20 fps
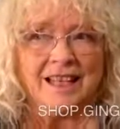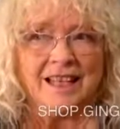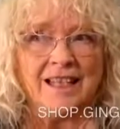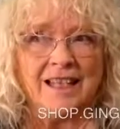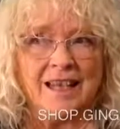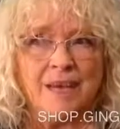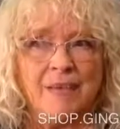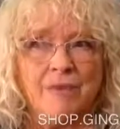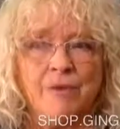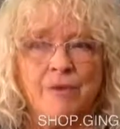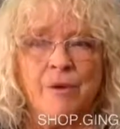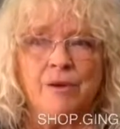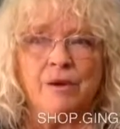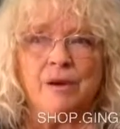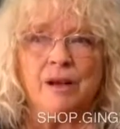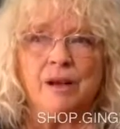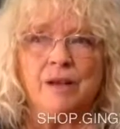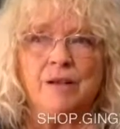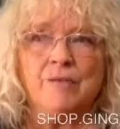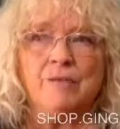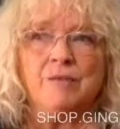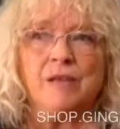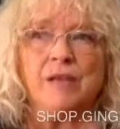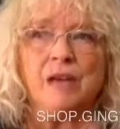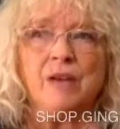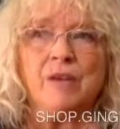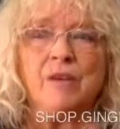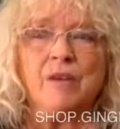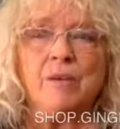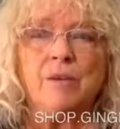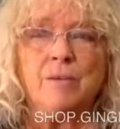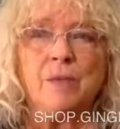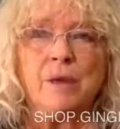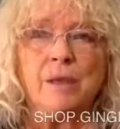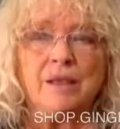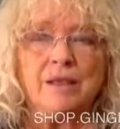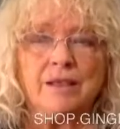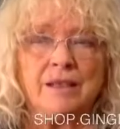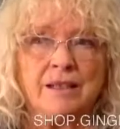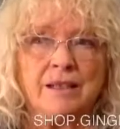They were, um, Caroline
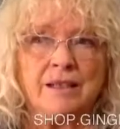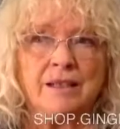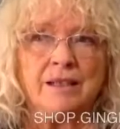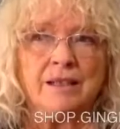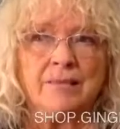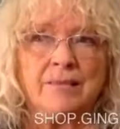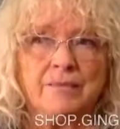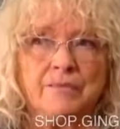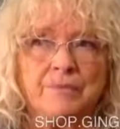Myss said